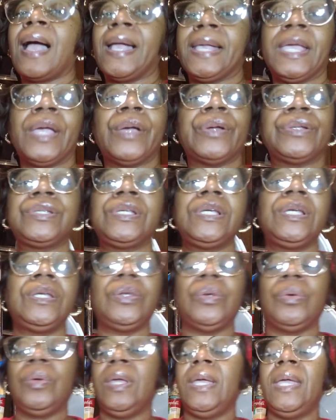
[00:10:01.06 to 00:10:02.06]
I guarantee
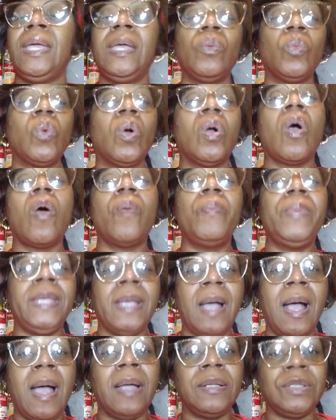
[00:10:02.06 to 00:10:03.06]
you it will go
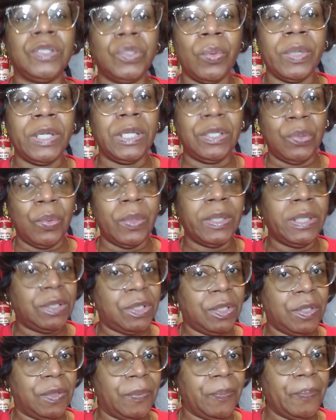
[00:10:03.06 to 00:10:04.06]
beyond
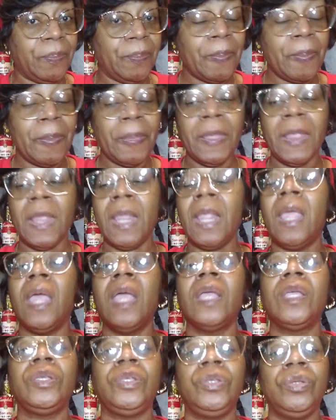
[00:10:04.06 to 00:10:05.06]
2022.
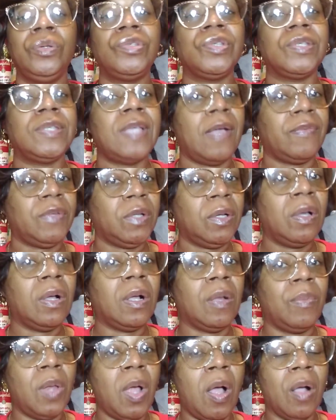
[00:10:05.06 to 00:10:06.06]
You just have to
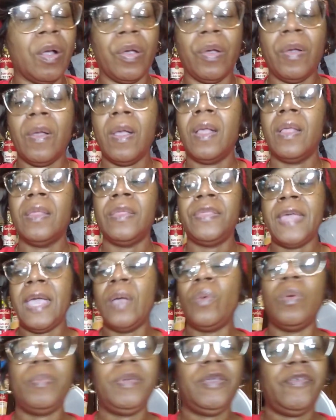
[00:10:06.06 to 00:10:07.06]
cook them longer.
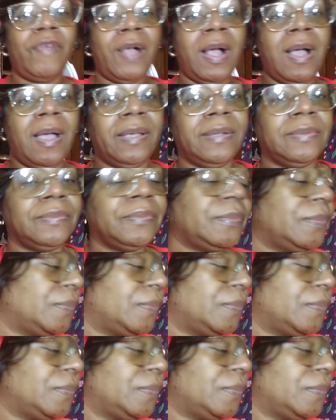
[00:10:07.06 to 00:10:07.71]
They will be fine.